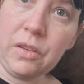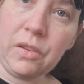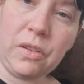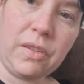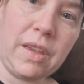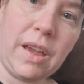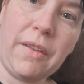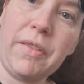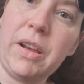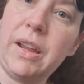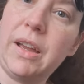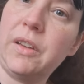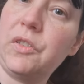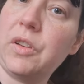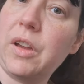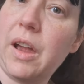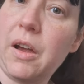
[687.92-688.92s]
just having
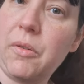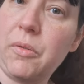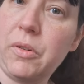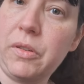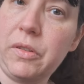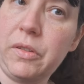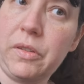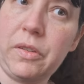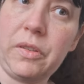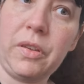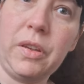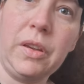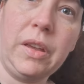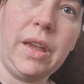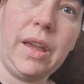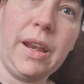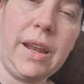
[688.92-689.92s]
our
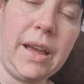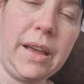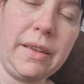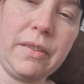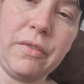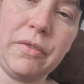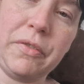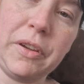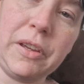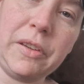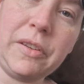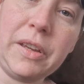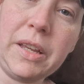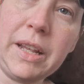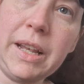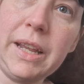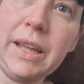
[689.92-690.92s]
showers, getting nice and
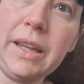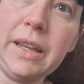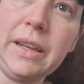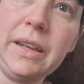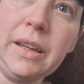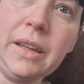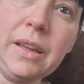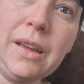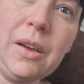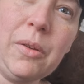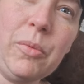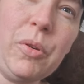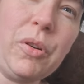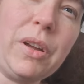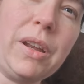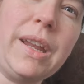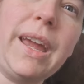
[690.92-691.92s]
fresh and clean.
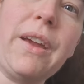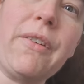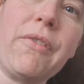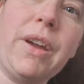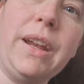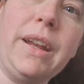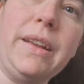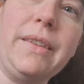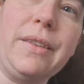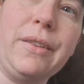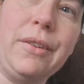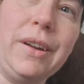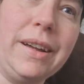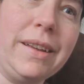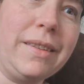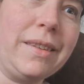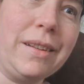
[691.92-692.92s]
We're not going to get ready
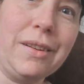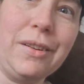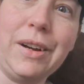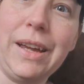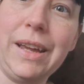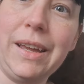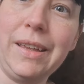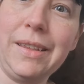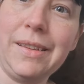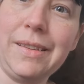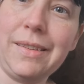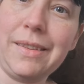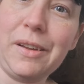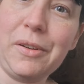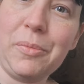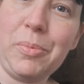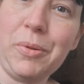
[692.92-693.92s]
till like tonight.
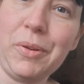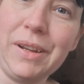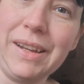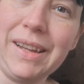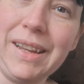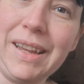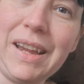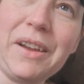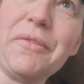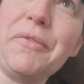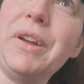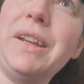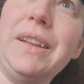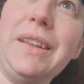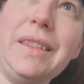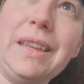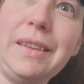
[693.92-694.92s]
There's no point in getting
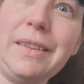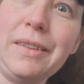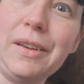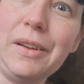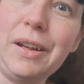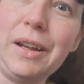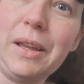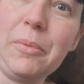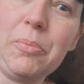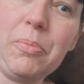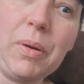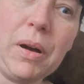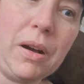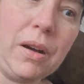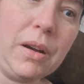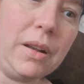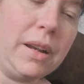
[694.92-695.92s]
ready this early,
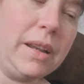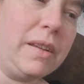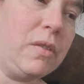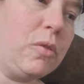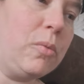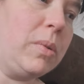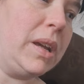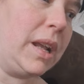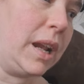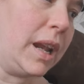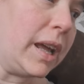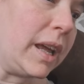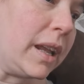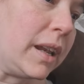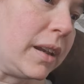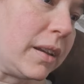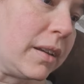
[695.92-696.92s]
but at least we'll be
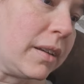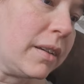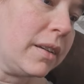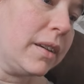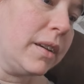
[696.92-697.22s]
clean.